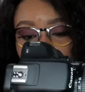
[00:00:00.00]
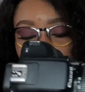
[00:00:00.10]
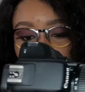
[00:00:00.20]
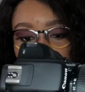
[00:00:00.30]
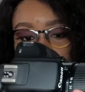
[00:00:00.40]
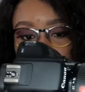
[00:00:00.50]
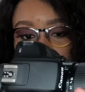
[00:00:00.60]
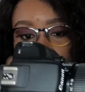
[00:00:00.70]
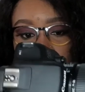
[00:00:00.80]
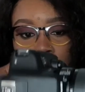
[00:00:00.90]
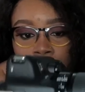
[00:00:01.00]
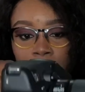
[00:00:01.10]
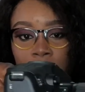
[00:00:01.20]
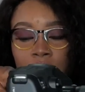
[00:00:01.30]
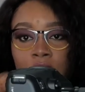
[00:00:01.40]
Come
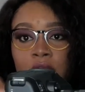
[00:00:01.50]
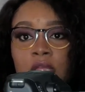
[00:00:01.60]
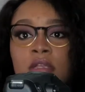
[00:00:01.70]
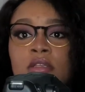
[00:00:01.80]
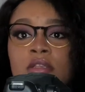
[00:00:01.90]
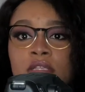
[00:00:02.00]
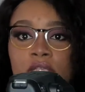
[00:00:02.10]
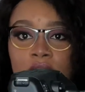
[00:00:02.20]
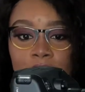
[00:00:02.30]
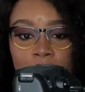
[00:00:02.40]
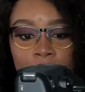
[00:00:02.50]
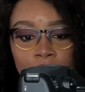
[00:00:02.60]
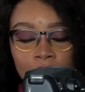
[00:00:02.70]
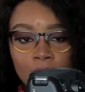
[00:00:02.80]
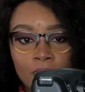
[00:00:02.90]
in. Okay, so this is it.
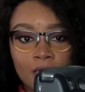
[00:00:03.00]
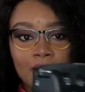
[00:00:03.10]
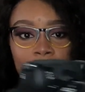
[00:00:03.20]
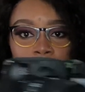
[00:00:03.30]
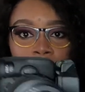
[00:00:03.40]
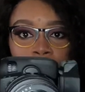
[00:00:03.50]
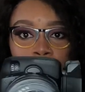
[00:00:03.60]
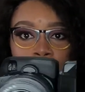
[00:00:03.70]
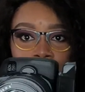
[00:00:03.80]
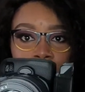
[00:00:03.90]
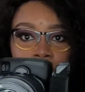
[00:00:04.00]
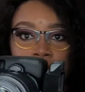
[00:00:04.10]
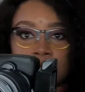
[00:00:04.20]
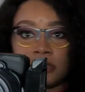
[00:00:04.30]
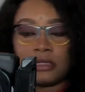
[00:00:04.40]
I could also open it.
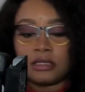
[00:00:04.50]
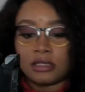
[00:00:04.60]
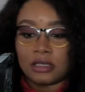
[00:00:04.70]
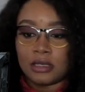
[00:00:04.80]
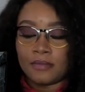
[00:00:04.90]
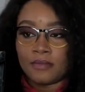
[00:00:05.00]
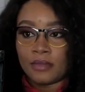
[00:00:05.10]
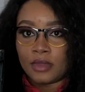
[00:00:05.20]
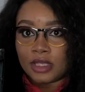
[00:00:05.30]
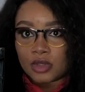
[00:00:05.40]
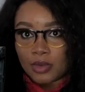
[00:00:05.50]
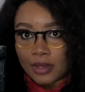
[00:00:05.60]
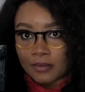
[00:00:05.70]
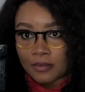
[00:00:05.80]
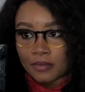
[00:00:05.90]
So this is it. This way.
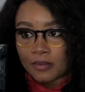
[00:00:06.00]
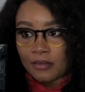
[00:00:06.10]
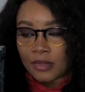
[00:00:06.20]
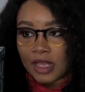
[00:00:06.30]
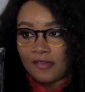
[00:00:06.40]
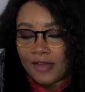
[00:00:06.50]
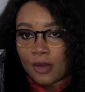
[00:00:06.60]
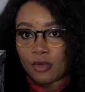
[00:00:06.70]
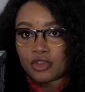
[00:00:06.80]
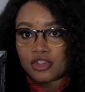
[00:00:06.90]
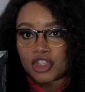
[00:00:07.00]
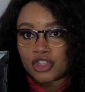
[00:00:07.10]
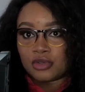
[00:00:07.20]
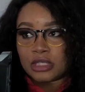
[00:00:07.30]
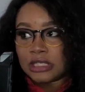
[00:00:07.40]
If I want to
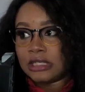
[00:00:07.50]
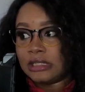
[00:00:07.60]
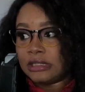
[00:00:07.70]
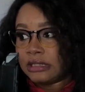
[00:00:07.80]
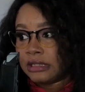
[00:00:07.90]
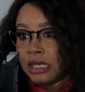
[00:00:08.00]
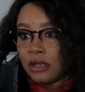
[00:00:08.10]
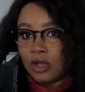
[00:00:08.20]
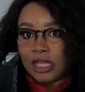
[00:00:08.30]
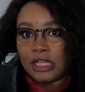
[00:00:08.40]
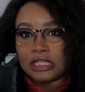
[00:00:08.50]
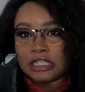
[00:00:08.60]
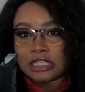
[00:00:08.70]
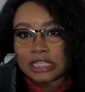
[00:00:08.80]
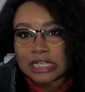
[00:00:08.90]
shoot okay, I think this
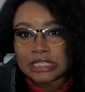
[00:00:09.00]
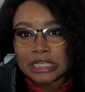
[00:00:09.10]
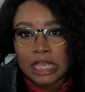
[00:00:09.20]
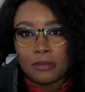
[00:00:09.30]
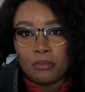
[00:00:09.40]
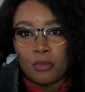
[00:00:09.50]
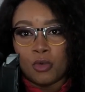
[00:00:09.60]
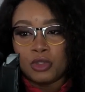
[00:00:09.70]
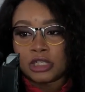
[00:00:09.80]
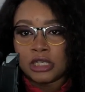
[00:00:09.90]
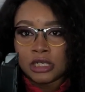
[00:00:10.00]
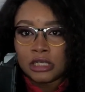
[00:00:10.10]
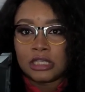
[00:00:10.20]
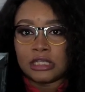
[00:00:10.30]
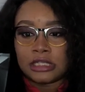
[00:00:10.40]
is landscape mode.
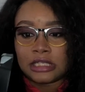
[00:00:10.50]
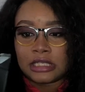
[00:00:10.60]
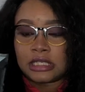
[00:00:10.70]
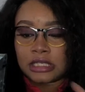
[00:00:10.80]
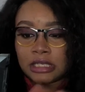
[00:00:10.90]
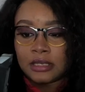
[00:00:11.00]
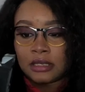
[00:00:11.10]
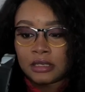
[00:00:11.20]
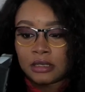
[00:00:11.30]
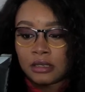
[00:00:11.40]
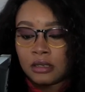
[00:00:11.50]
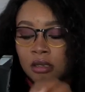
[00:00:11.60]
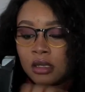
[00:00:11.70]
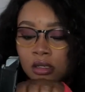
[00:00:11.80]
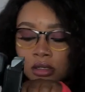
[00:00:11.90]
Then this,
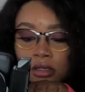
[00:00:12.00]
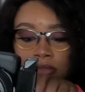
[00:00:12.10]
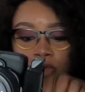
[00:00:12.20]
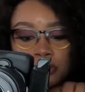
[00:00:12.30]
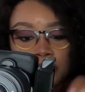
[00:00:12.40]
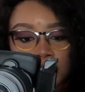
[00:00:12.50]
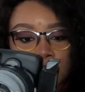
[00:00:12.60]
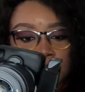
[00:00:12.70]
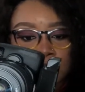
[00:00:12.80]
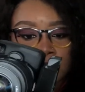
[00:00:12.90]
I'm coming, please.